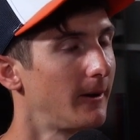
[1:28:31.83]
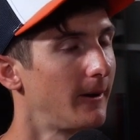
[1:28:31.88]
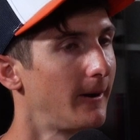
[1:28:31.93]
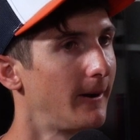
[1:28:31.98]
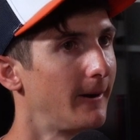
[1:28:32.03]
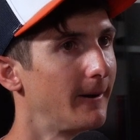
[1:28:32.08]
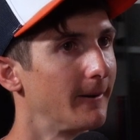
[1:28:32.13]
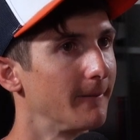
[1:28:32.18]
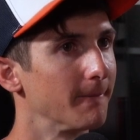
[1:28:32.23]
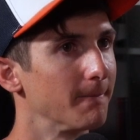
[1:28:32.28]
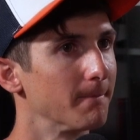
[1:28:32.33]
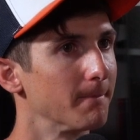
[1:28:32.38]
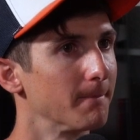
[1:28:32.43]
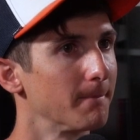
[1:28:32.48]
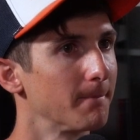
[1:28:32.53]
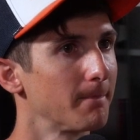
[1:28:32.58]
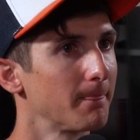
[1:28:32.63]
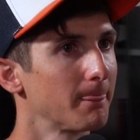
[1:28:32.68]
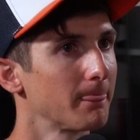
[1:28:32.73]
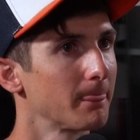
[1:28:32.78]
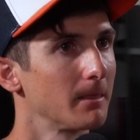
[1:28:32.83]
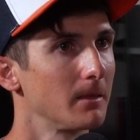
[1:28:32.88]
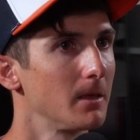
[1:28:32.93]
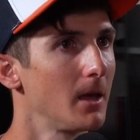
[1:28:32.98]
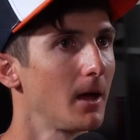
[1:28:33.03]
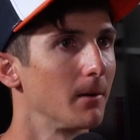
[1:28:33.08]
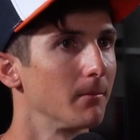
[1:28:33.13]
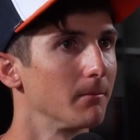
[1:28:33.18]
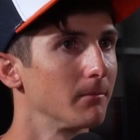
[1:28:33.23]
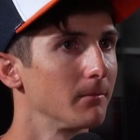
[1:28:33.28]

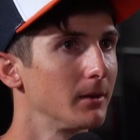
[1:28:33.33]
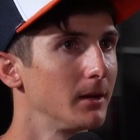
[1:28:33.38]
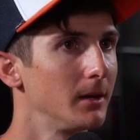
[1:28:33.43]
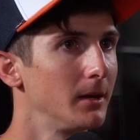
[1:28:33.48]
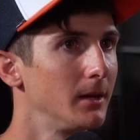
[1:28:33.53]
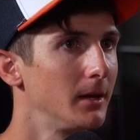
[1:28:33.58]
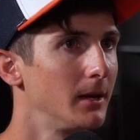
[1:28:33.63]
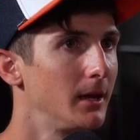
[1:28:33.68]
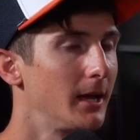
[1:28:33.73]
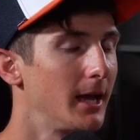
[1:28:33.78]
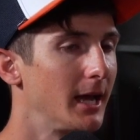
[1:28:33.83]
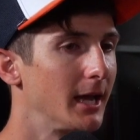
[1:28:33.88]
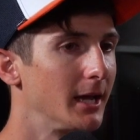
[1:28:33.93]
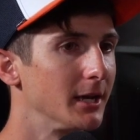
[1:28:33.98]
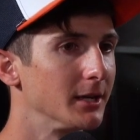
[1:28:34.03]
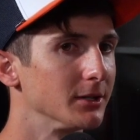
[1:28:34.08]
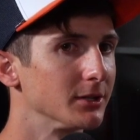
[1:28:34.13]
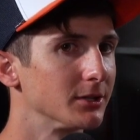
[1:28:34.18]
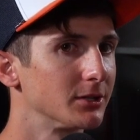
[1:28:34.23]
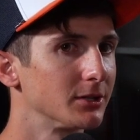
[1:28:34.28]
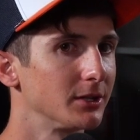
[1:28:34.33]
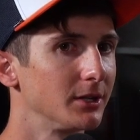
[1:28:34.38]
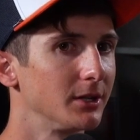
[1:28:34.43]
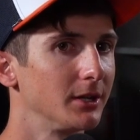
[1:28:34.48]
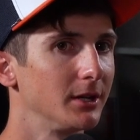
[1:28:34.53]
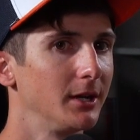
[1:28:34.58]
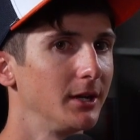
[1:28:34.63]
Yeah. And,